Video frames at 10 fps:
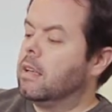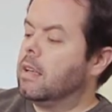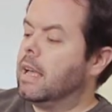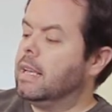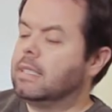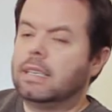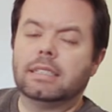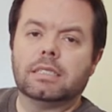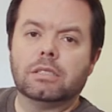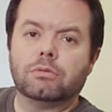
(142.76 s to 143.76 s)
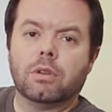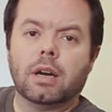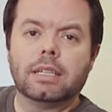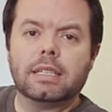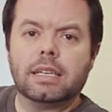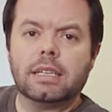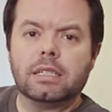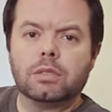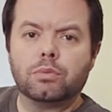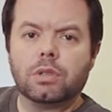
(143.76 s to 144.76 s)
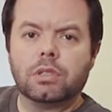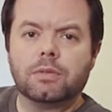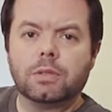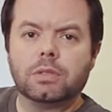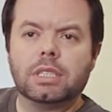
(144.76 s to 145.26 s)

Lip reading: Hastings' writing is wonderful.